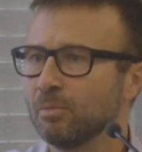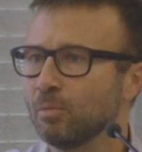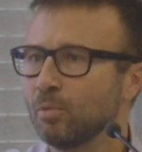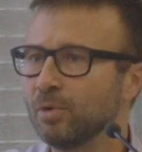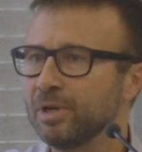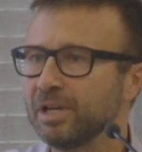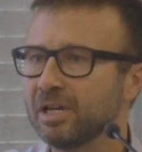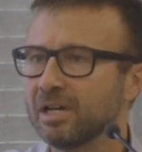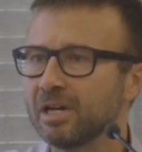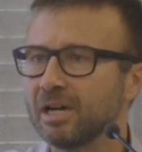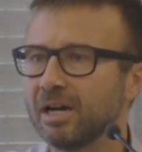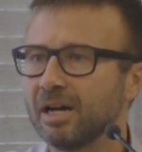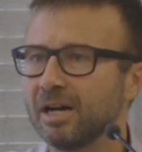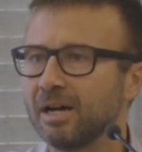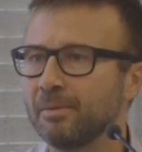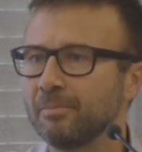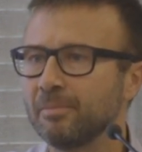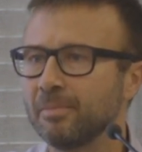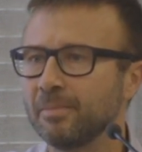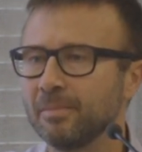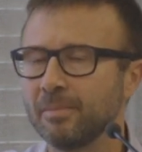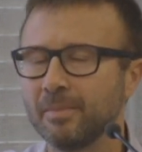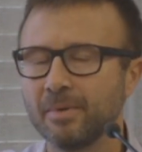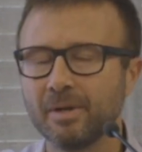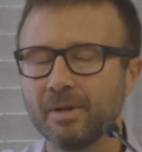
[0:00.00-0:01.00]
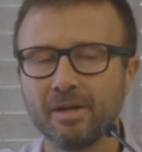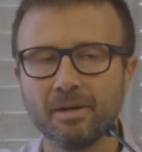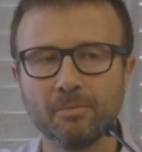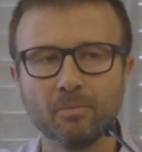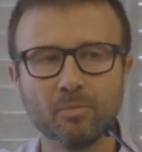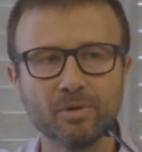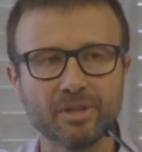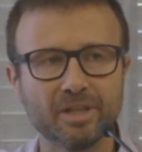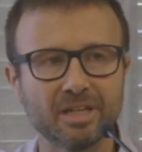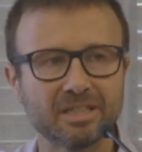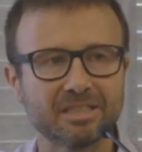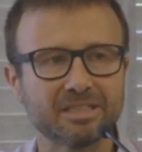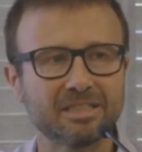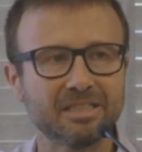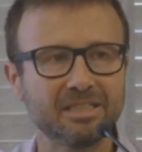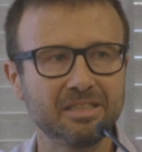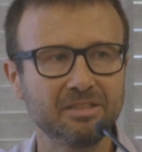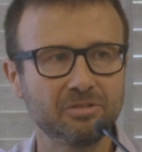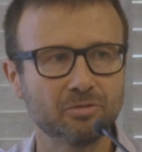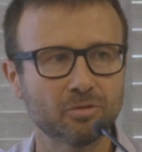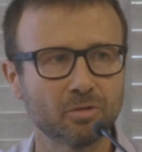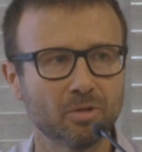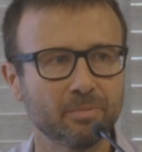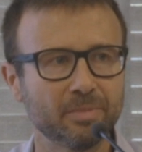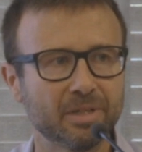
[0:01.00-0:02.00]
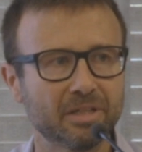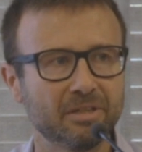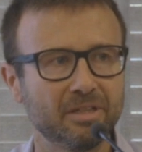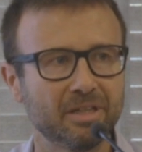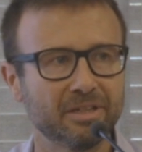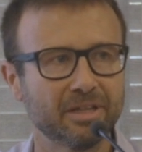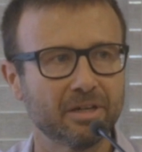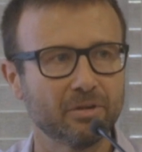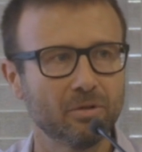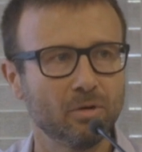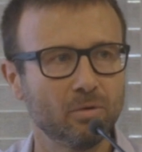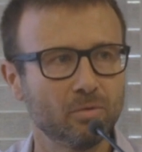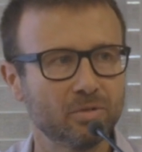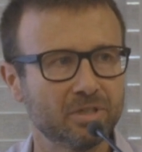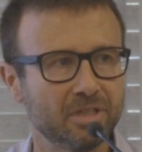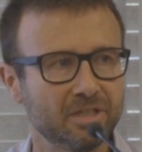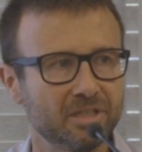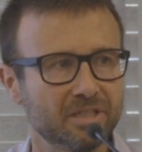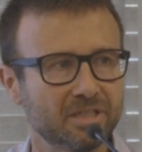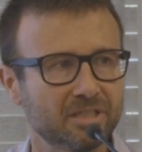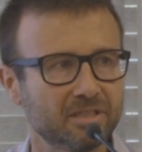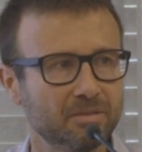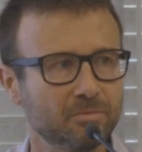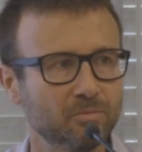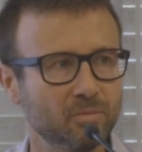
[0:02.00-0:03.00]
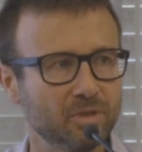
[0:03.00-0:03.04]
We come with a syndromic diagnosis,